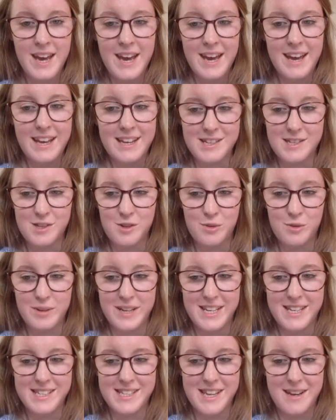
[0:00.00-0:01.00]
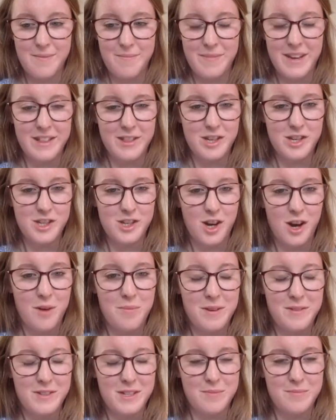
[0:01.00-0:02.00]
It's always in the
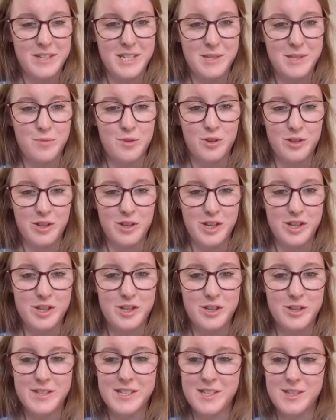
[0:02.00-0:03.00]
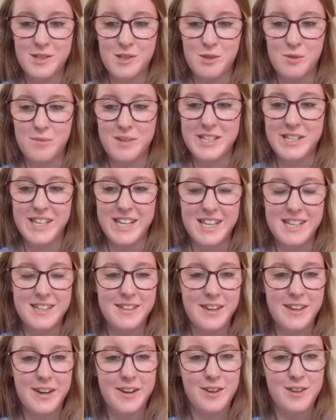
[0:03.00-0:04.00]
shop, if somebody's brought their shoes, it's so much
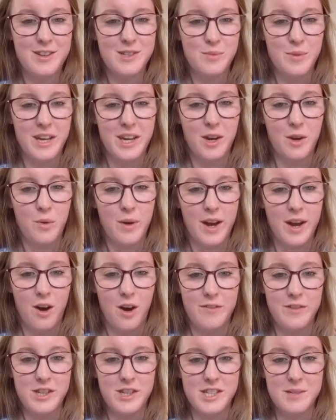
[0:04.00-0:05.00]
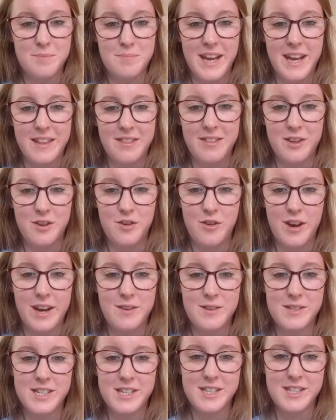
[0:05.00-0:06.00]
easier because we can quite often just pin the
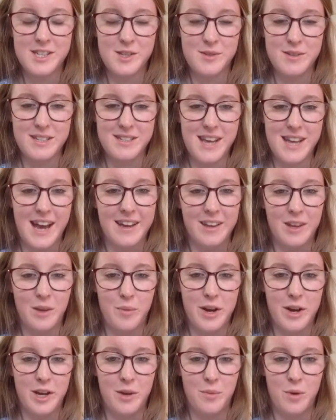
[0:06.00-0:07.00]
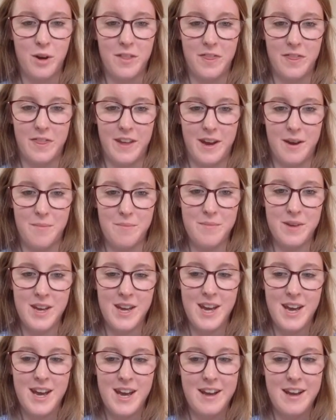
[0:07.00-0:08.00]
trousers to exactly where you want them,
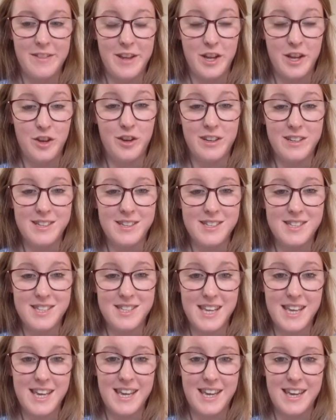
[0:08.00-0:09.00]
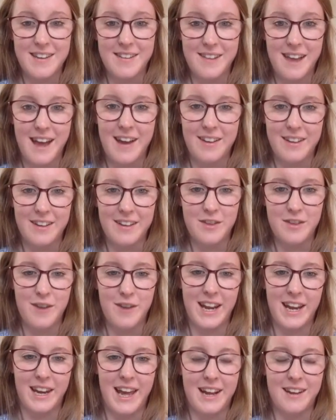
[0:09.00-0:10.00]
and then you can see exactly the
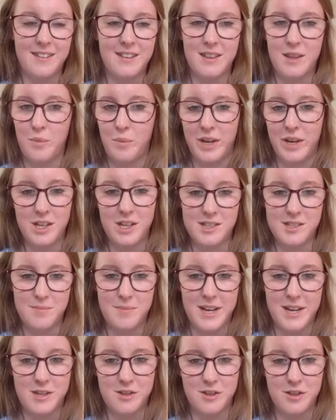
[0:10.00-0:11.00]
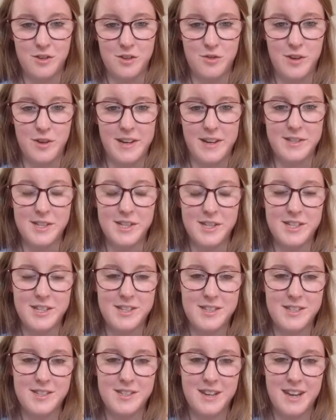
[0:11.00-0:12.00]
right length, and then we can just measure the
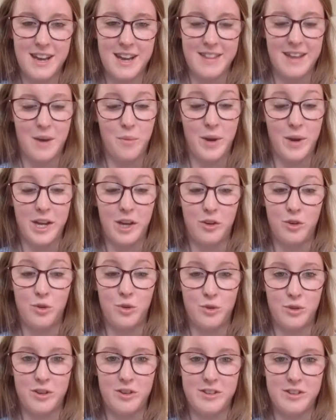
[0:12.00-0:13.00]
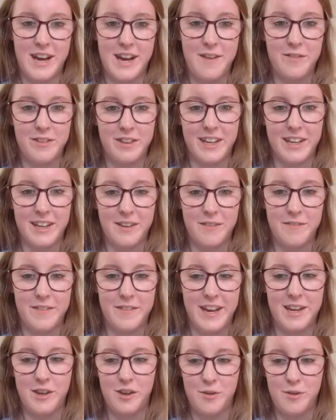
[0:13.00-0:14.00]
trousers, and that way you know they're definitely going to
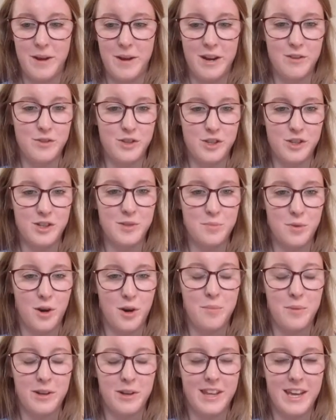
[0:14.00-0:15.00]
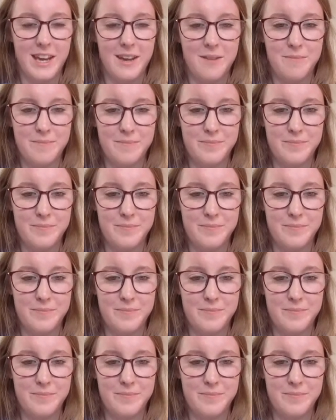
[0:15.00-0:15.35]
fit your pair of shoes properly.